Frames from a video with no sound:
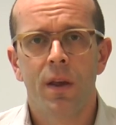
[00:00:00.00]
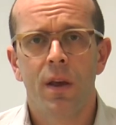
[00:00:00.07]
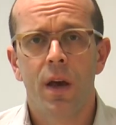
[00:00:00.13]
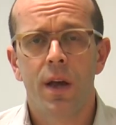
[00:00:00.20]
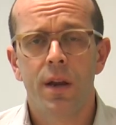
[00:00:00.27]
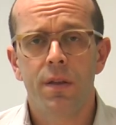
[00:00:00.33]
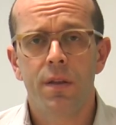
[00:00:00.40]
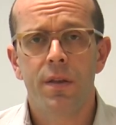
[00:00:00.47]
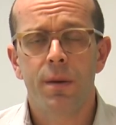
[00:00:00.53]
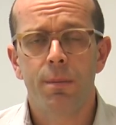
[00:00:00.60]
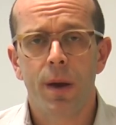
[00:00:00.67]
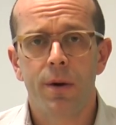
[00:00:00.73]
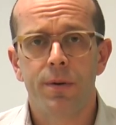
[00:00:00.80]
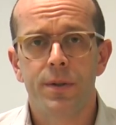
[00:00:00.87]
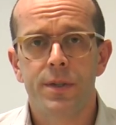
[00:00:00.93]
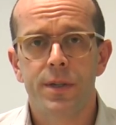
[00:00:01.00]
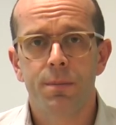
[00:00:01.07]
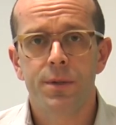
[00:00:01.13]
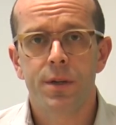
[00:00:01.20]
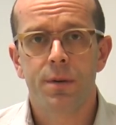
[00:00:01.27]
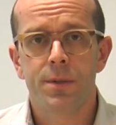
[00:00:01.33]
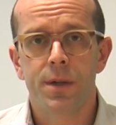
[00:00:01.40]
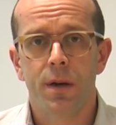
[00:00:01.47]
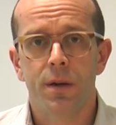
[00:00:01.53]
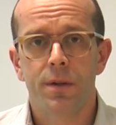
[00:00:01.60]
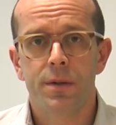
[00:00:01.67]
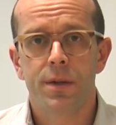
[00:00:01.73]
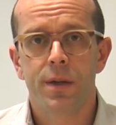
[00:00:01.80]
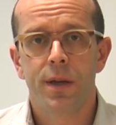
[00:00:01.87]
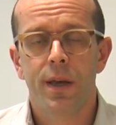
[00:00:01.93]
Another thing parents sometimes
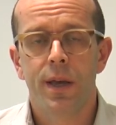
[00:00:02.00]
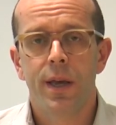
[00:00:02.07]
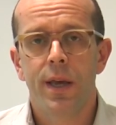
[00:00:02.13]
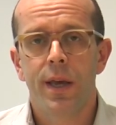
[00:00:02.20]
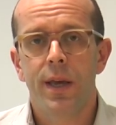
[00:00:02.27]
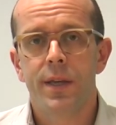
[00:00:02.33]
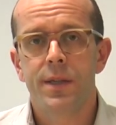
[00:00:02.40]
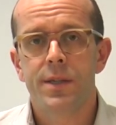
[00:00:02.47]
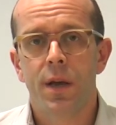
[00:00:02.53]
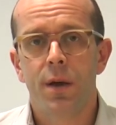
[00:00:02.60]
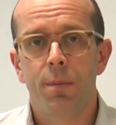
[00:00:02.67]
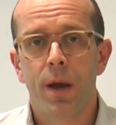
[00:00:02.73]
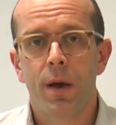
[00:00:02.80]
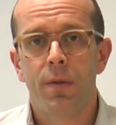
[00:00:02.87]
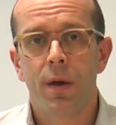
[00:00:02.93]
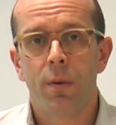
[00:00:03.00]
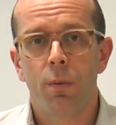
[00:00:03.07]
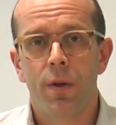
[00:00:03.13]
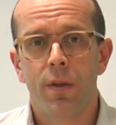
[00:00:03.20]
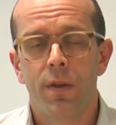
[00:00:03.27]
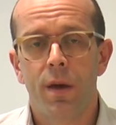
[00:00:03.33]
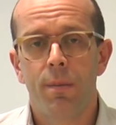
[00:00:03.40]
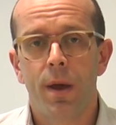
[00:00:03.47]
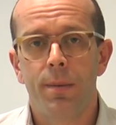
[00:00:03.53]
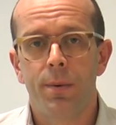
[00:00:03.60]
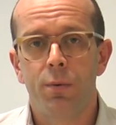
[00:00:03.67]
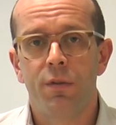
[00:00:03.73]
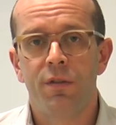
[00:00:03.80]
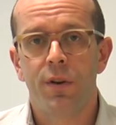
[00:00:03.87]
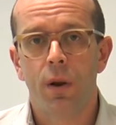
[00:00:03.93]
ask is about whether their baby
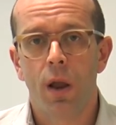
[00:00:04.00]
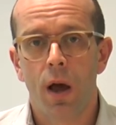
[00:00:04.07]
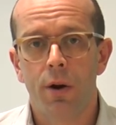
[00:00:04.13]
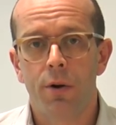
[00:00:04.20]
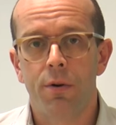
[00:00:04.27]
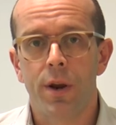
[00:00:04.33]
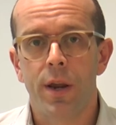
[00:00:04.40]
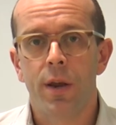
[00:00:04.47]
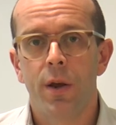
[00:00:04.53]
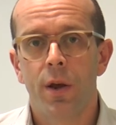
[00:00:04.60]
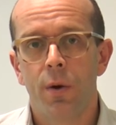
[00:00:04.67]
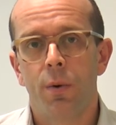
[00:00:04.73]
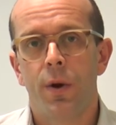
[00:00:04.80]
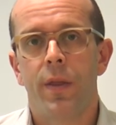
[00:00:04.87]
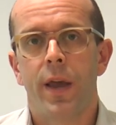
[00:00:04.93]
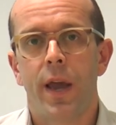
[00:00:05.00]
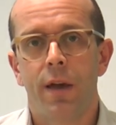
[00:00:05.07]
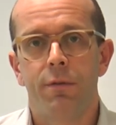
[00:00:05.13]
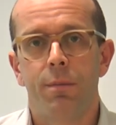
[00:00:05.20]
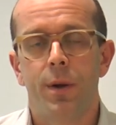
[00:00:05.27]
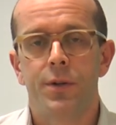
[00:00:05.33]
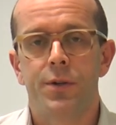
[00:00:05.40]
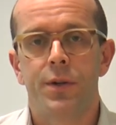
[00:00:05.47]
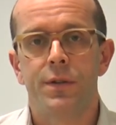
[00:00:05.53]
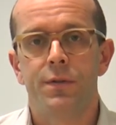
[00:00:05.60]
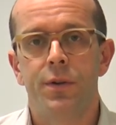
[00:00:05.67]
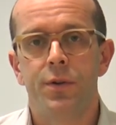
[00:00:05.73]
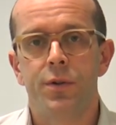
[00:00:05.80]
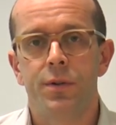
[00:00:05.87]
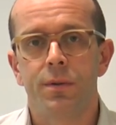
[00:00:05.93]
will feel hungry when they have a blood
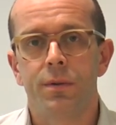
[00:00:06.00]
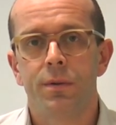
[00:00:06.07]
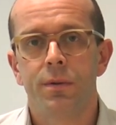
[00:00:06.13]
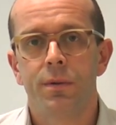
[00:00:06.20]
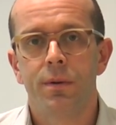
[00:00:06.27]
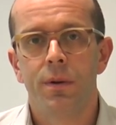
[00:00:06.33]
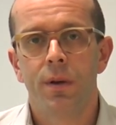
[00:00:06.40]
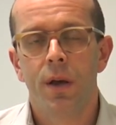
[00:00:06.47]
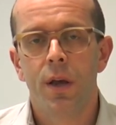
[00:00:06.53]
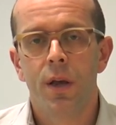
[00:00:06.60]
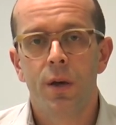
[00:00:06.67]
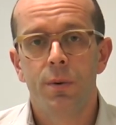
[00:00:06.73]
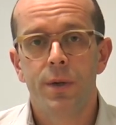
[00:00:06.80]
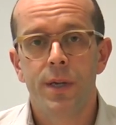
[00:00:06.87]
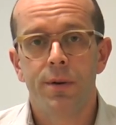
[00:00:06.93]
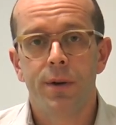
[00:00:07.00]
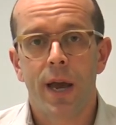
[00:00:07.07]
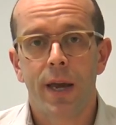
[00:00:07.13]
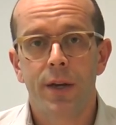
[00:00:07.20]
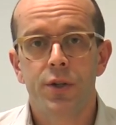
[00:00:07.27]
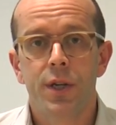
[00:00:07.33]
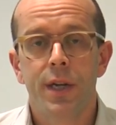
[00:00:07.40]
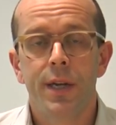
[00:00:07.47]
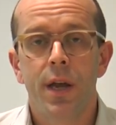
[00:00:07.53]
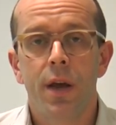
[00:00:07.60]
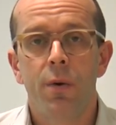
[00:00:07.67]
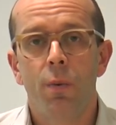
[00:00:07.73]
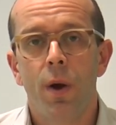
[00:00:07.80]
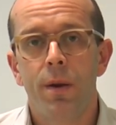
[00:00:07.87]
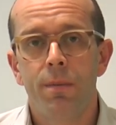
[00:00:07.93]
transfusion. We don't actually
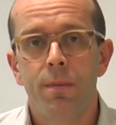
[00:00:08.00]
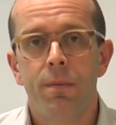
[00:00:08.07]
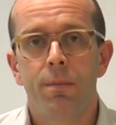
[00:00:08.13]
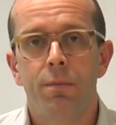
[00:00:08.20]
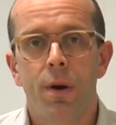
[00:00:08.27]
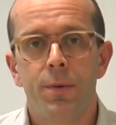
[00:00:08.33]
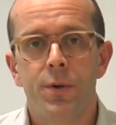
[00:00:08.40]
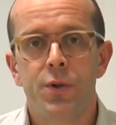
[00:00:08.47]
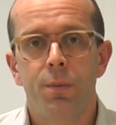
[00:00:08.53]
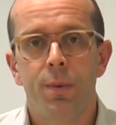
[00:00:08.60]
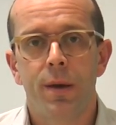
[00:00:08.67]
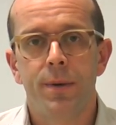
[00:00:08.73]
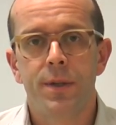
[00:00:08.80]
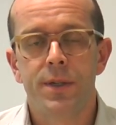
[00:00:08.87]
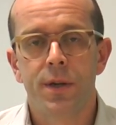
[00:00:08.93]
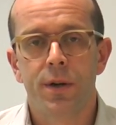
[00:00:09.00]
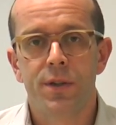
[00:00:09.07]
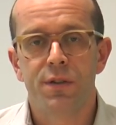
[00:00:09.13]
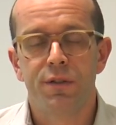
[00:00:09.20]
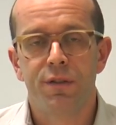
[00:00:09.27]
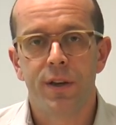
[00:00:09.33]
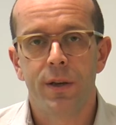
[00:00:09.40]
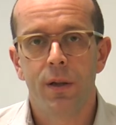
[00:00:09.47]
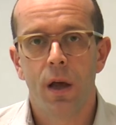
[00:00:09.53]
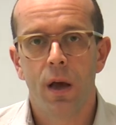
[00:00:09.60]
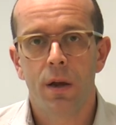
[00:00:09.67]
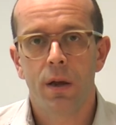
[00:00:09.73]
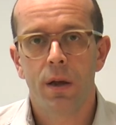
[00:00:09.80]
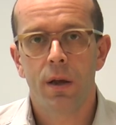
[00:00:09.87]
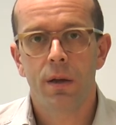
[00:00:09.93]
know when premature babies start to feel
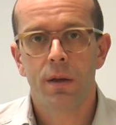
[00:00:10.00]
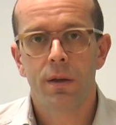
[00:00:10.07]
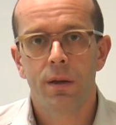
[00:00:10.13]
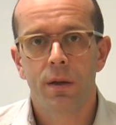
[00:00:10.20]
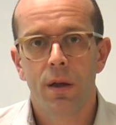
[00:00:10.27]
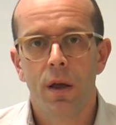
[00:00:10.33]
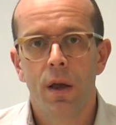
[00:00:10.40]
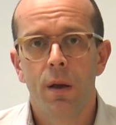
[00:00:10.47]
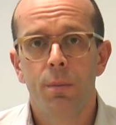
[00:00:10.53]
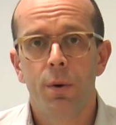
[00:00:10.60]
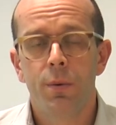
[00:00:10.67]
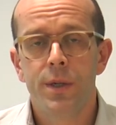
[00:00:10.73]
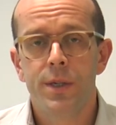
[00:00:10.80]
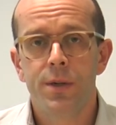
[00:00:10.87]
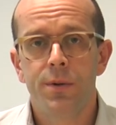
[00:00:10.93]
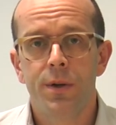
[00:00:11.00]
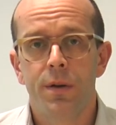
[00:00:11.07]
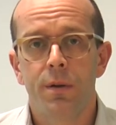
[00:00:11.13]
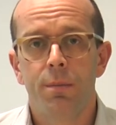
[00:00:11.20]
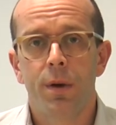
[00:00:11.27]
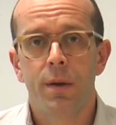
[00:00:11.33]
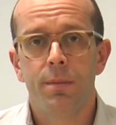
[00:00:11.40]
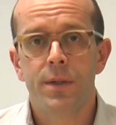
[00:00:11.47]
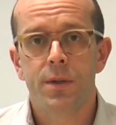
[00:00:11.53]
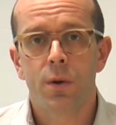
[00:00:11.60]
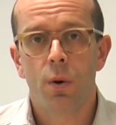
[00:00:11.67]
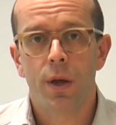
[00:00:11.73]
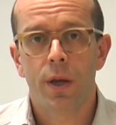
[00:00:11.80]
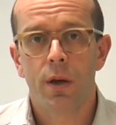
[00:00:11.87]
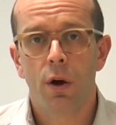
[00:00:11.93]
hunger, but we do know that babies
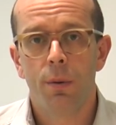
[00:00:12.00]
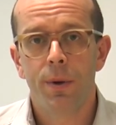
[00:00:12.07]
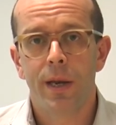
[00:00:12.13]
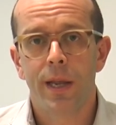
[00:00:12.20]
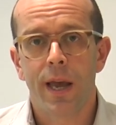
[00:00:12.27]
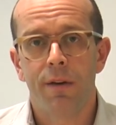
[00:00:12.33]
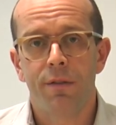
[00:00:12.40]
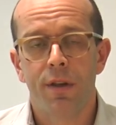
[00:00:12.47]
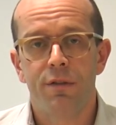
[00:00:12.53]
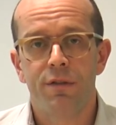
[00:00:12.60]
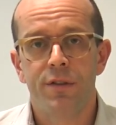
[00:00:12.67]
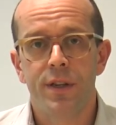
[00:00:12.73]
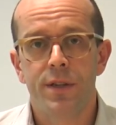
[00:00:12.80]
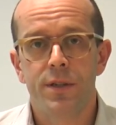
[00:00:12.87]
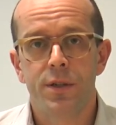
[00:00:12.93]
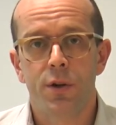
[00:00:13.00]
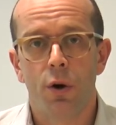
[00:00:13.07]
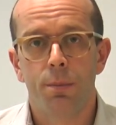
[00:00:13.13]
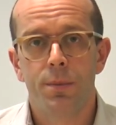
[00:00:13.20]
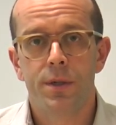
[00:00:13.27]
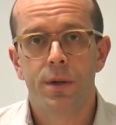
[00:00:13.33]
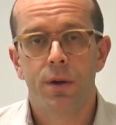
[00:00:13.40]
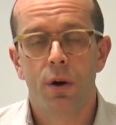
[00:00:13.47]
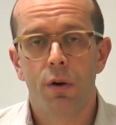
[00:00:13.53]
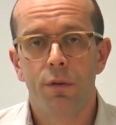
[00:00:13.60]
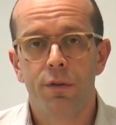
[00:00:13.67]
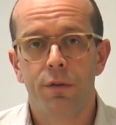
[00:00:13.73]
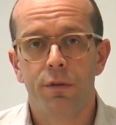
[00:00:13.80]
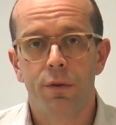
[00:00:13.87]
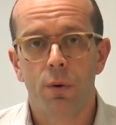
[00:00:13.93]
quite commonly have their feed stopped,
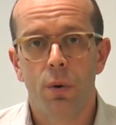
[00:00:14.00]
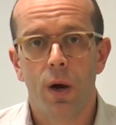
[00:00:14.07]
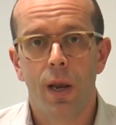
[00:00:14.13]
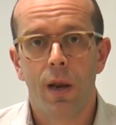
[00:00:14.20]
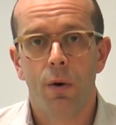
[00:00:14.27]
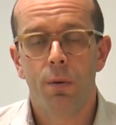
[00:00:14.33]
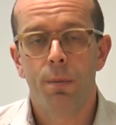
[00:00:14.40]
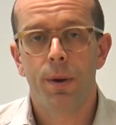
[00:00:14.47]
often for quite long